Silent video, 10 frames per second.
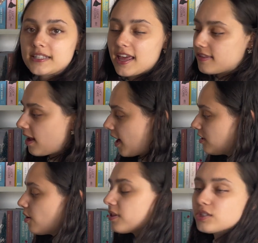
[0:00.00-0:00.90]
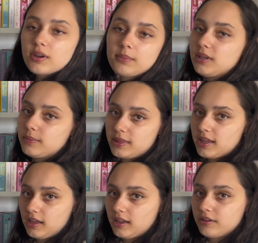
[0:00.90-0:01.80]
and I know that's what I'm going to be
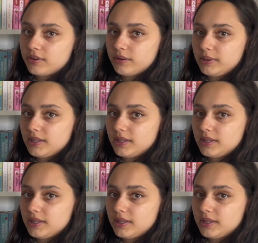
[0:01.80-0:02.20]
thinking of when I read